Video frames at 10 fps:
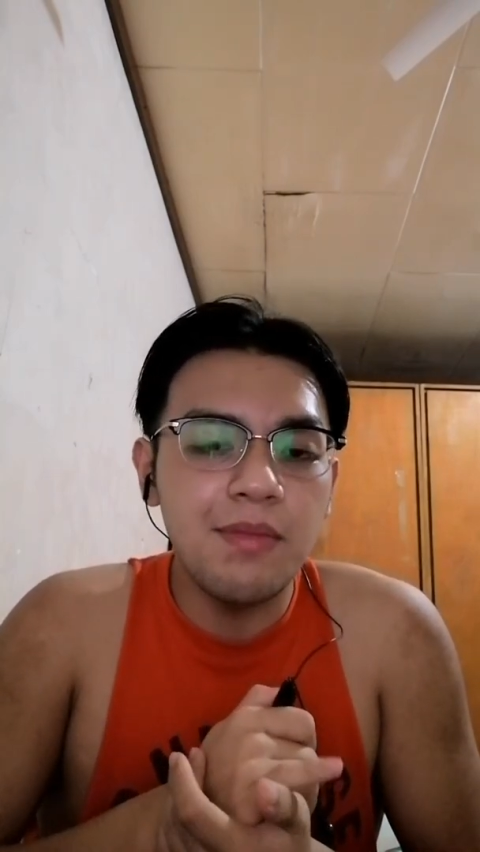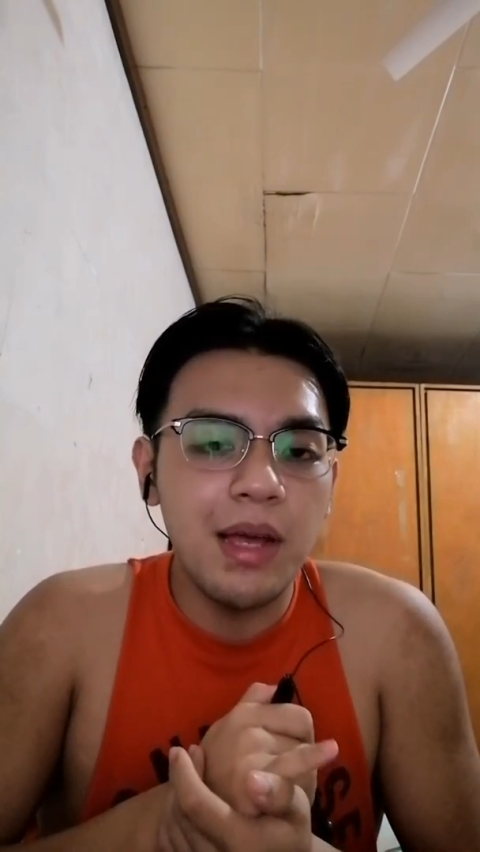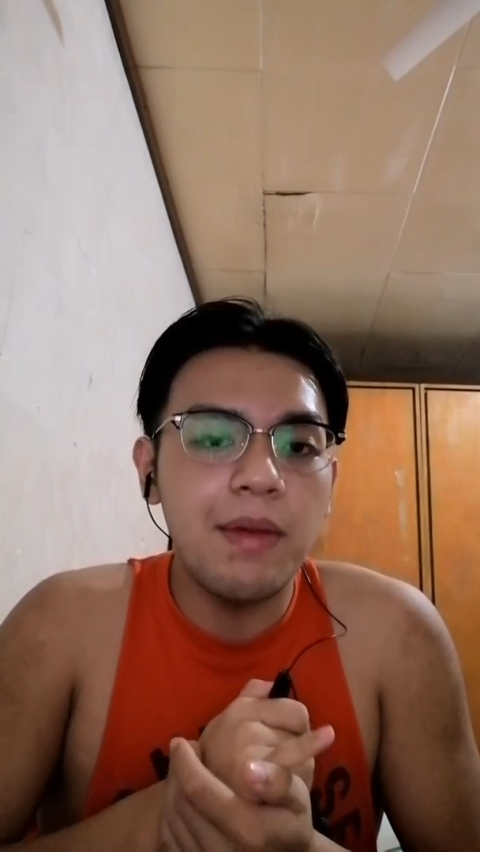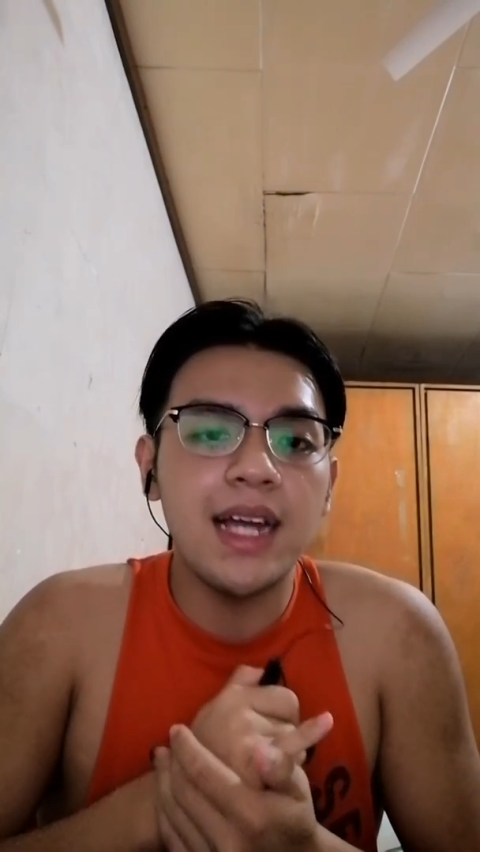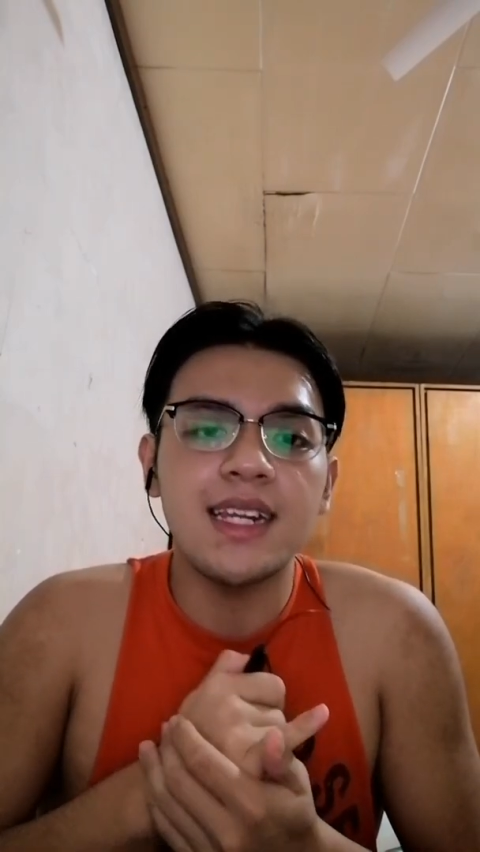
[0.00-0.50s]

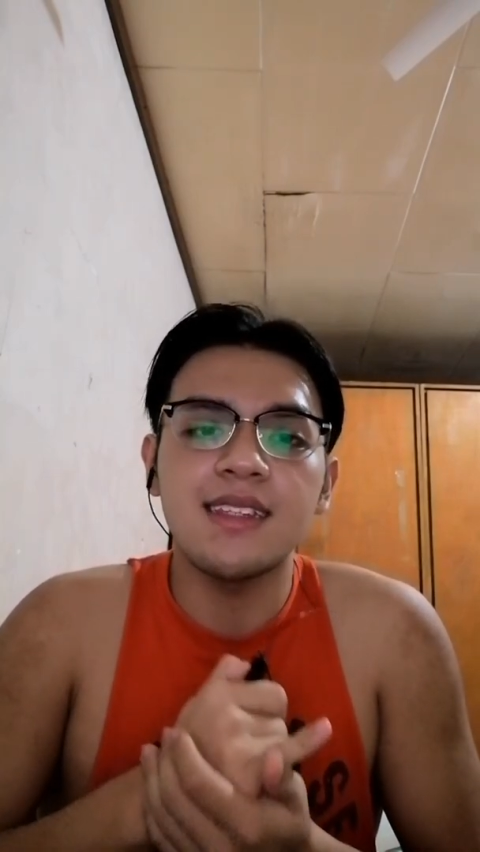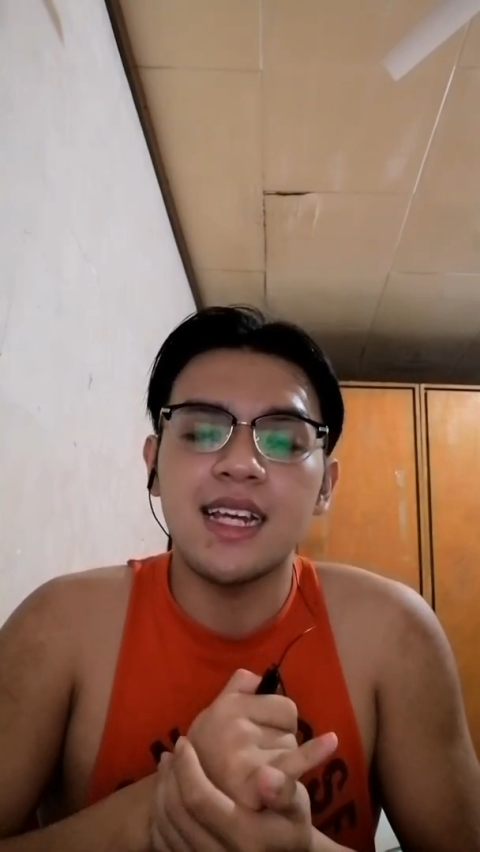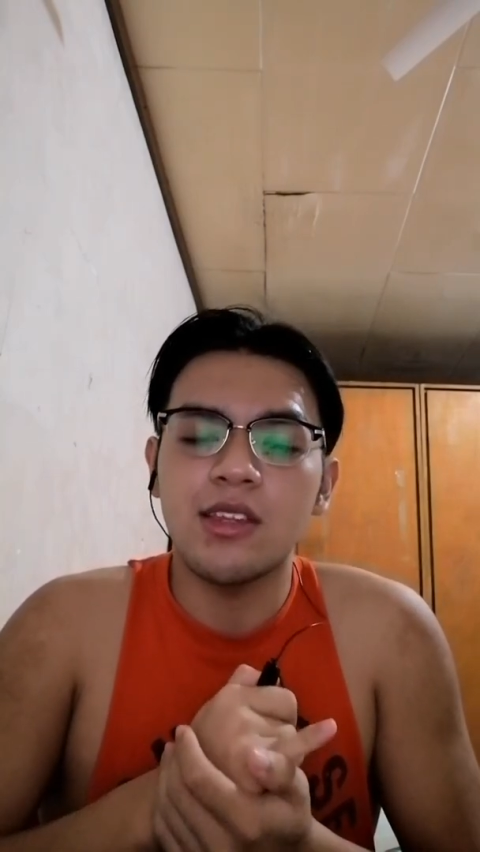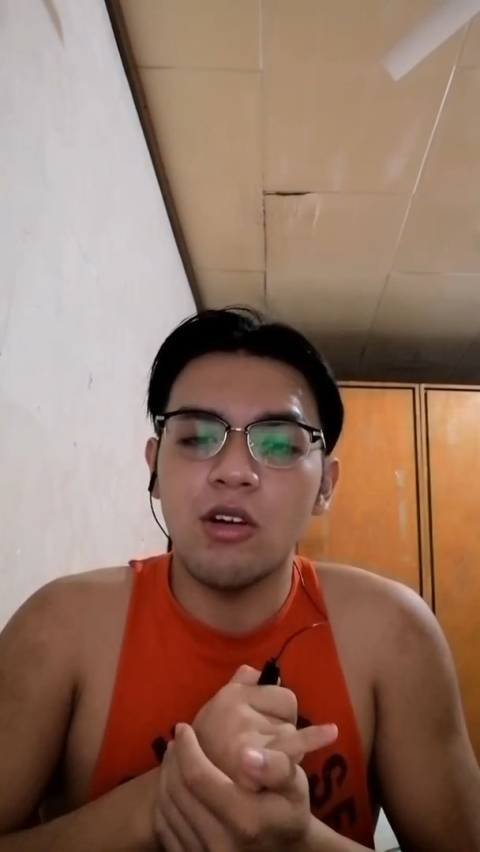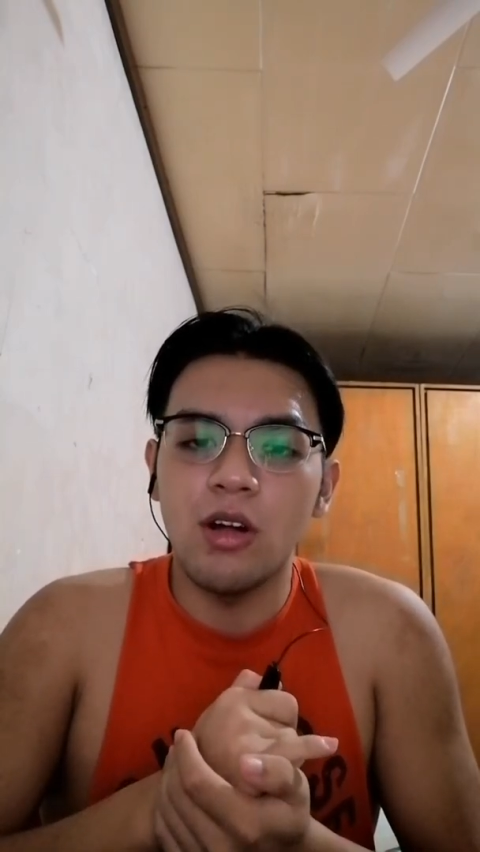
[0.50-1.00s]
by magnets
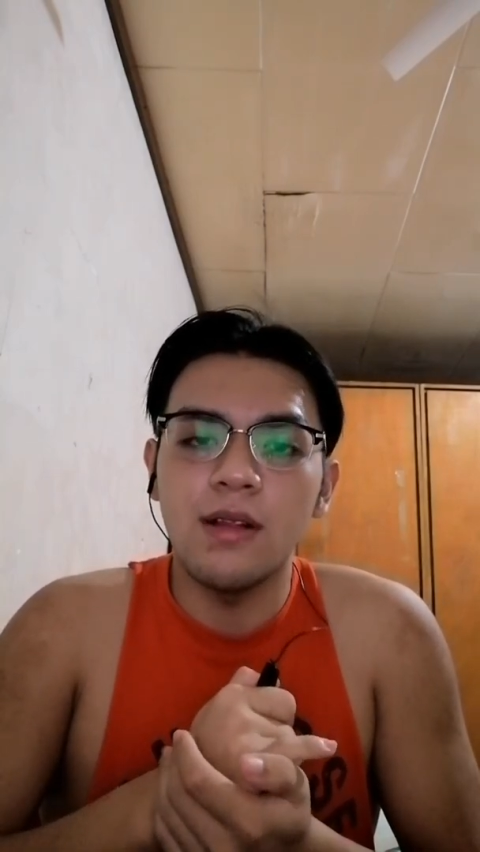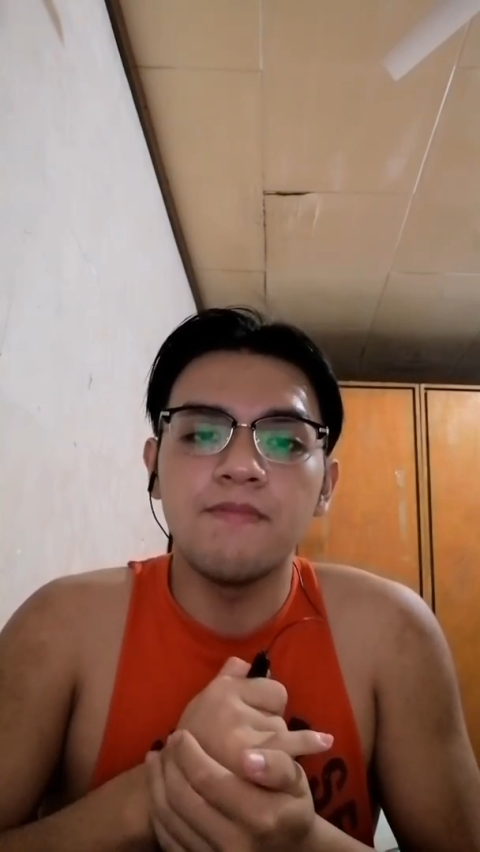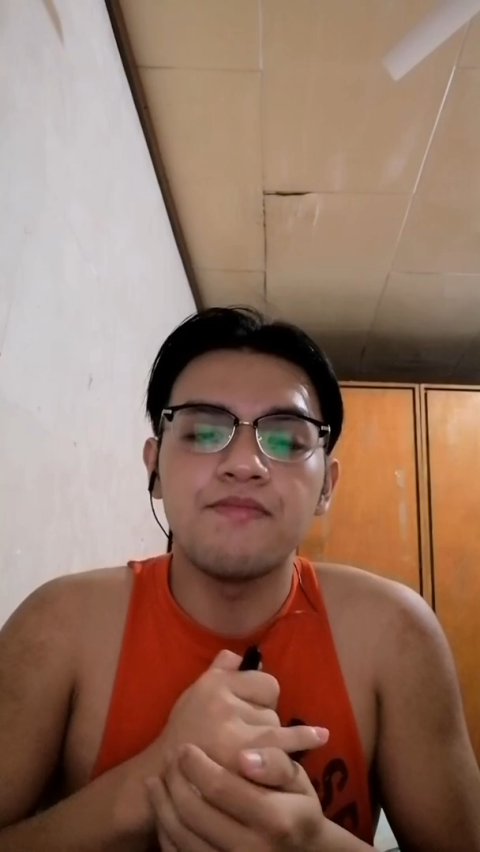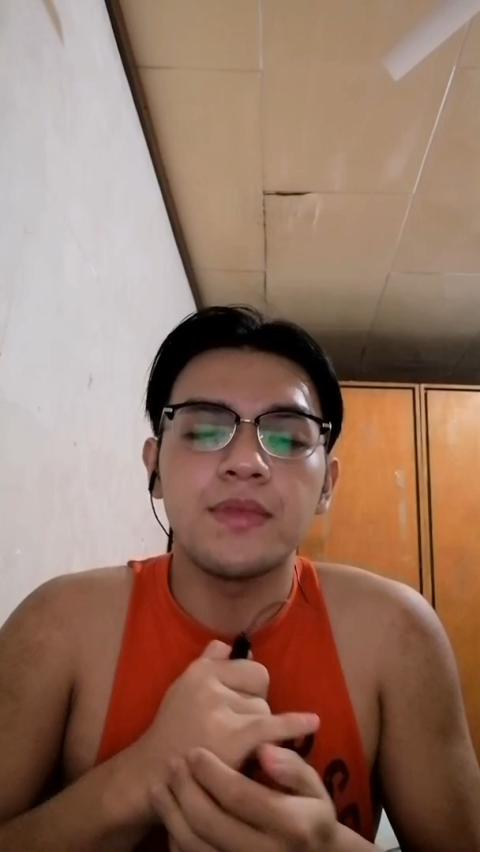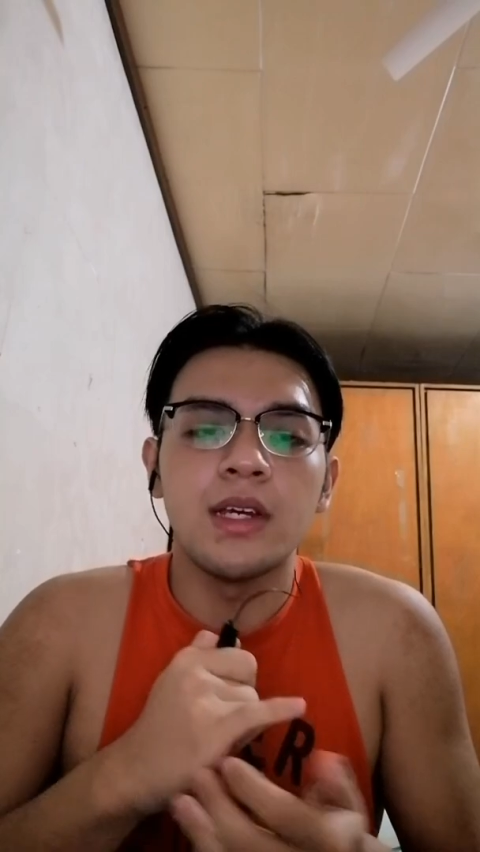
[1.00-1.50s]
at all.
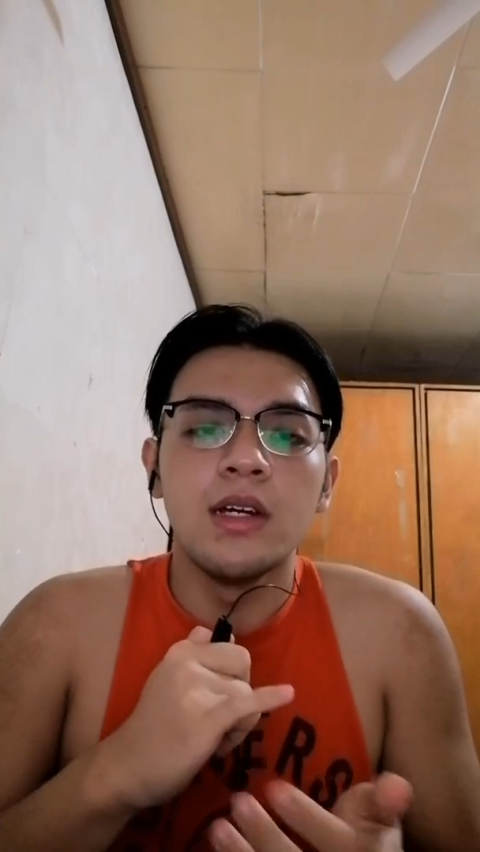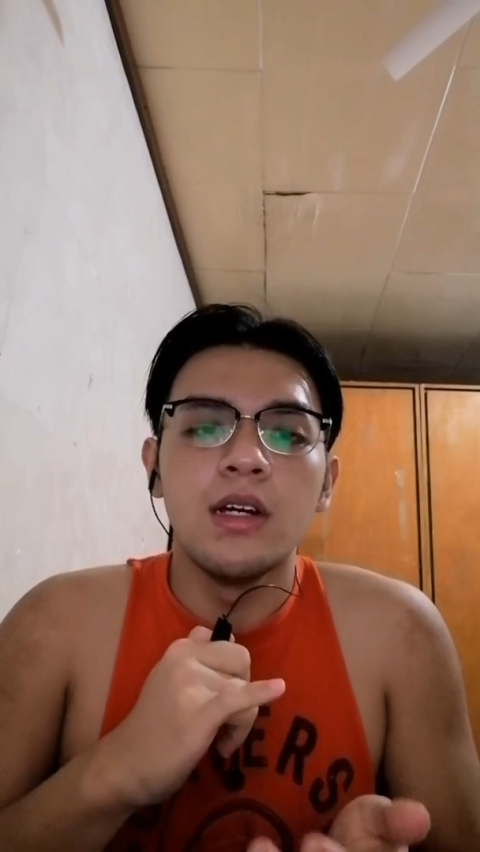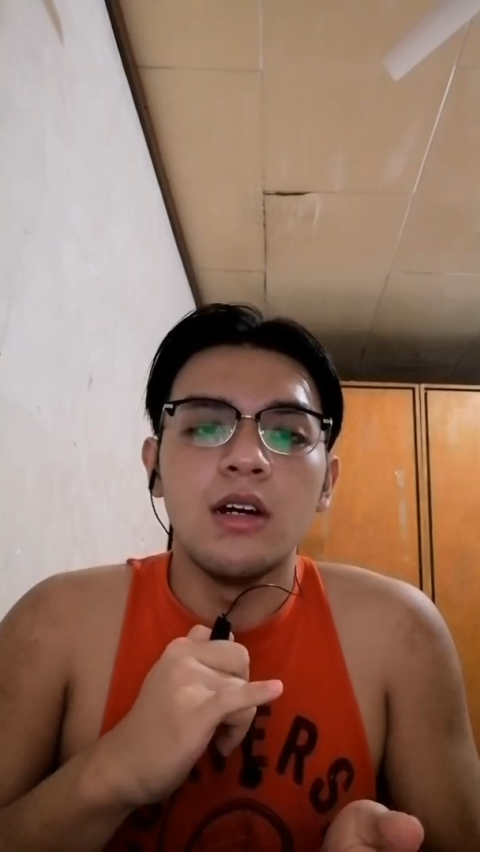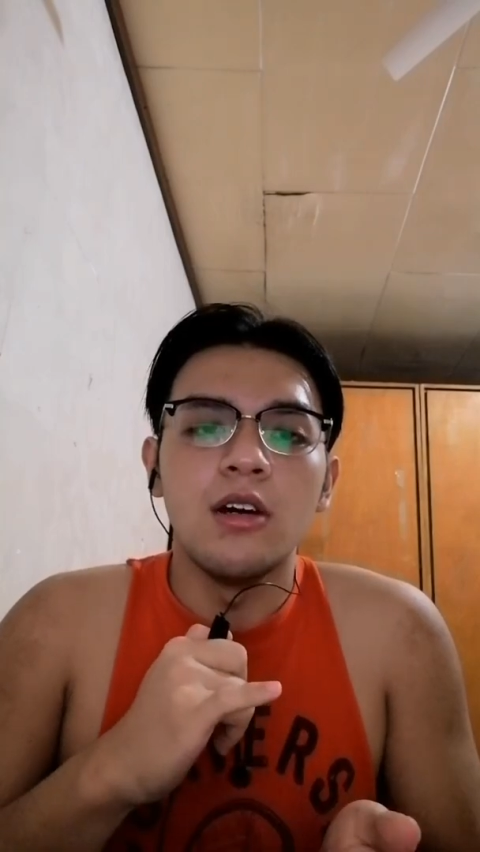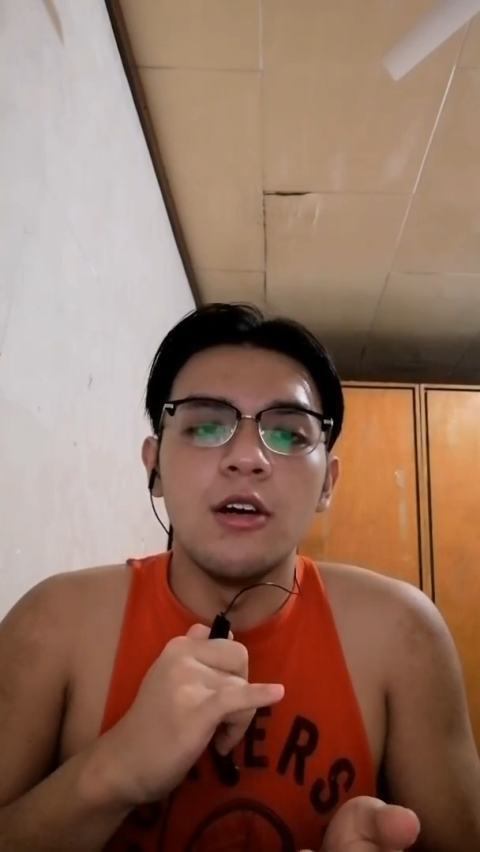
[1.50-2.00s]

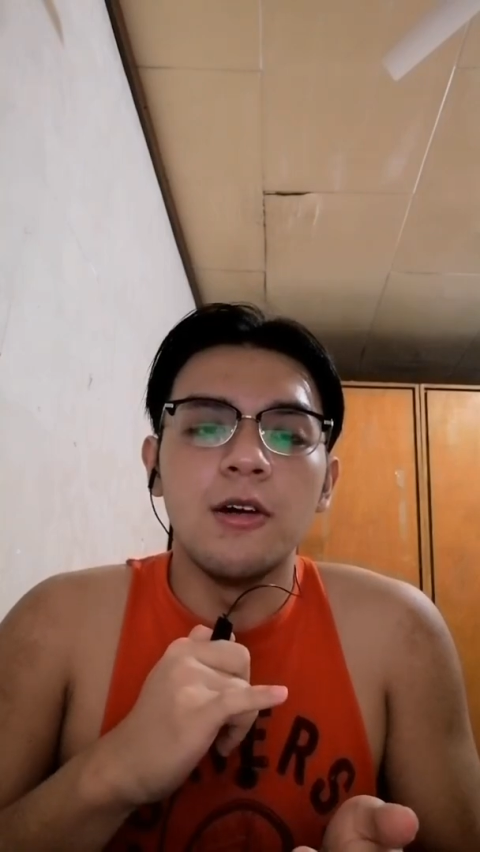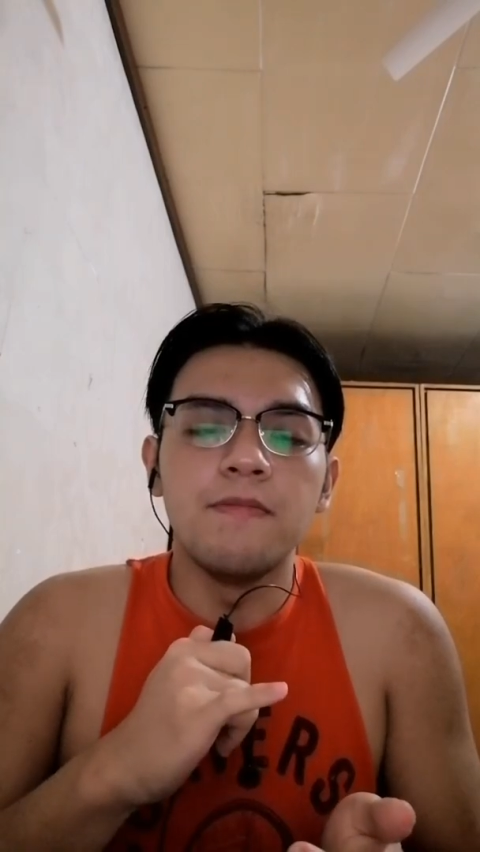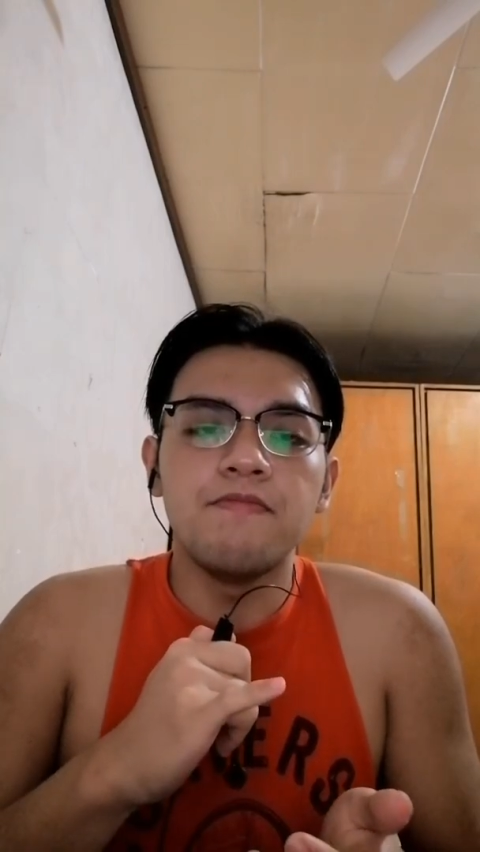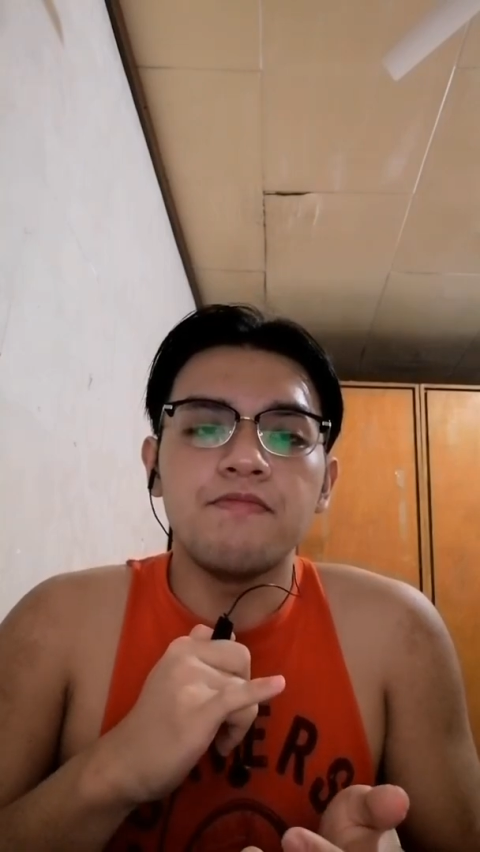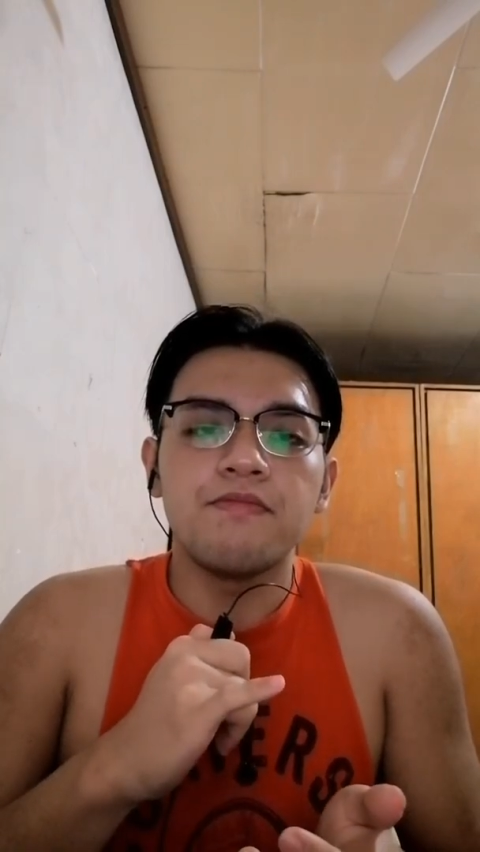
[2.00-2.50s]
Um,